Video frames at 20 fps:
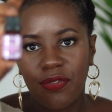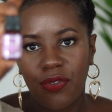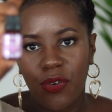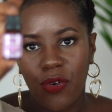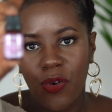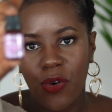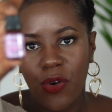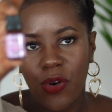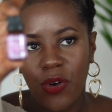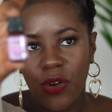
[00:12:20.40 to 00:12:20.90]

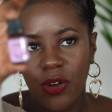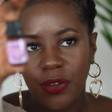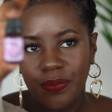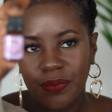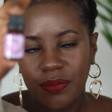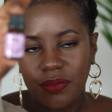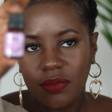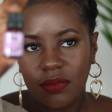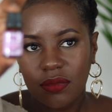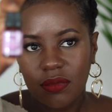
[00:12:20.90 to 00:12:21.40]
for
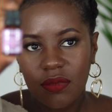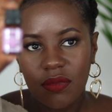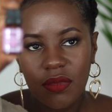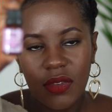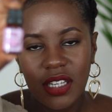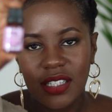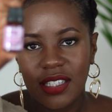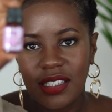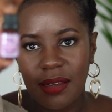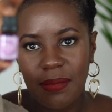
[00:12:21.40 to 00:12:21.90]

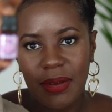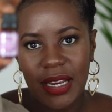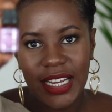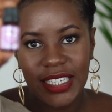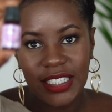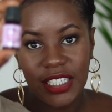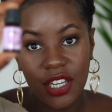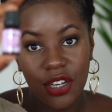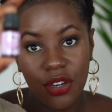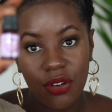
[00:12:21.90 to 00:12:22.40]

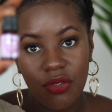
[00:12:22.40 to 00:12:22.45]
stimulating